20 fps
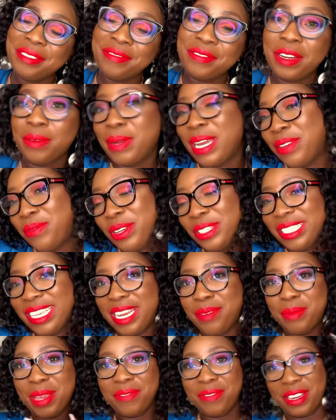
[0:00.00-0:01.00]
from and if you're
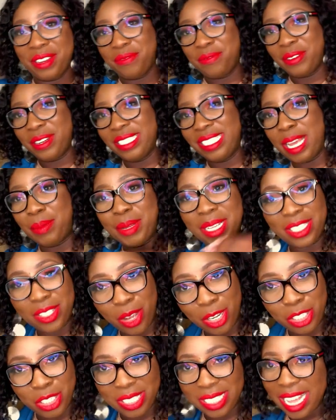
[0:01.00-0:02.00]
seeing me for the first time this
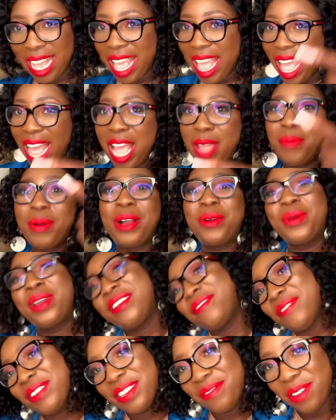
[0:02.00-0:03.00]
gorgeous hyper
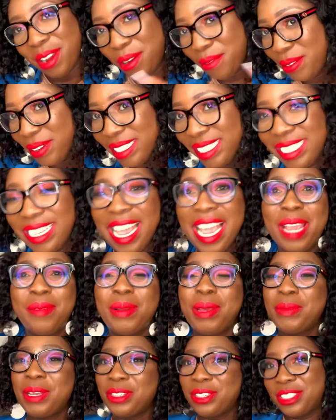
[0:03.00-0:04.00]
queen for the very first time
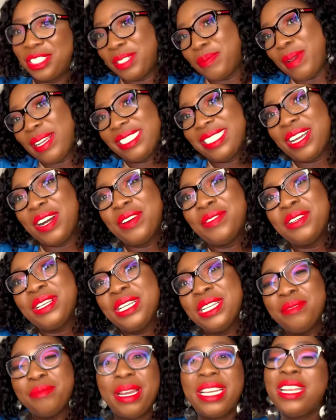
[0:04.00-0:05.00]
let me introduce
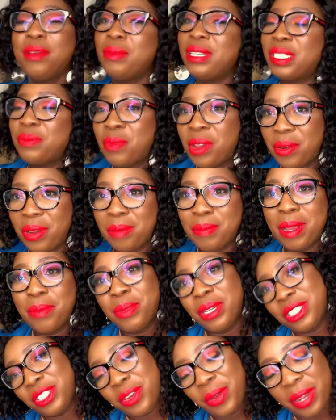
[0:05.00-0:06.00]
myself my name is miriam i'm
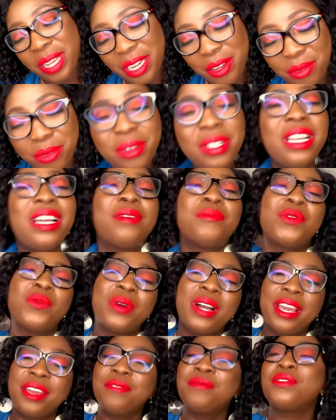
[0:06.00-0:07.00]
based here in california i'm a
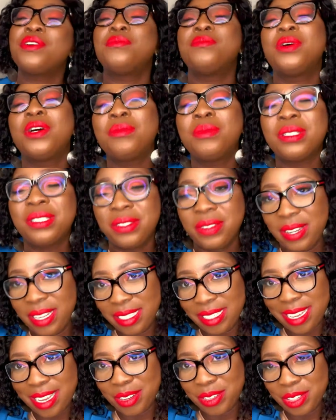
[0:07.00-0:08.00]
wife a mom a
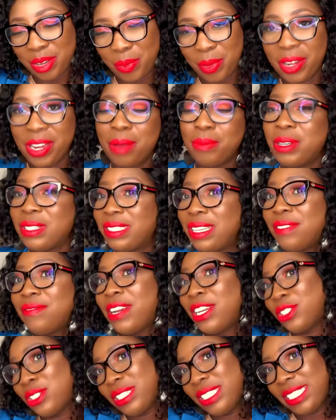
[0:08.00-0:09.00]
student an entrepreneur i'm also a
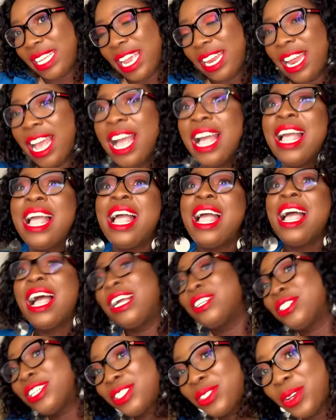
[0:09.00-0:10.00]
fashion designer
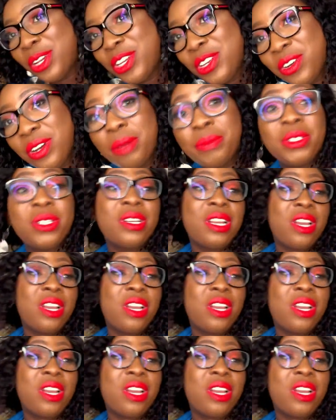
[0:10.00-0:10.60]
and just so you know i'm going